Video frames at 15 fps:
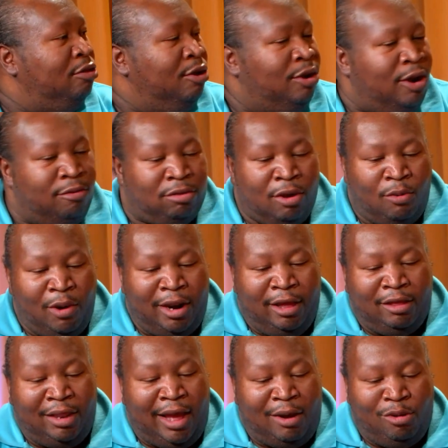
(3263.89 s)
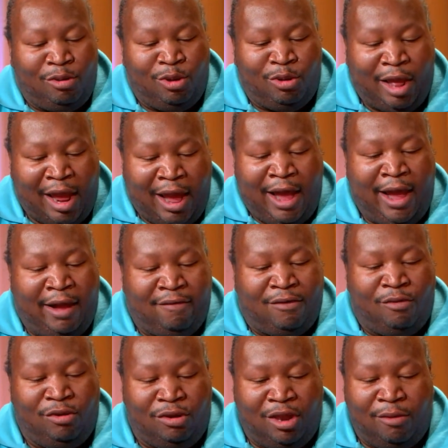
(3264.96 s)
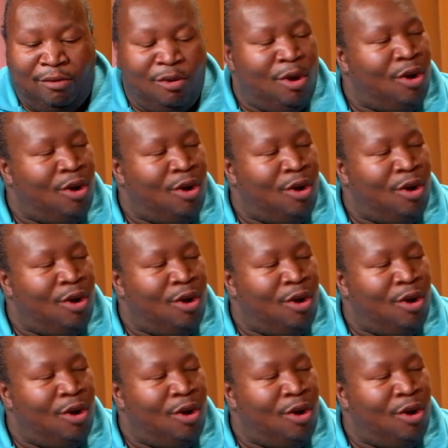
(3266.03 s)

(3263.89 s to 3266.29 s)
so, you know, so what is it? Like, Hands? You dip it.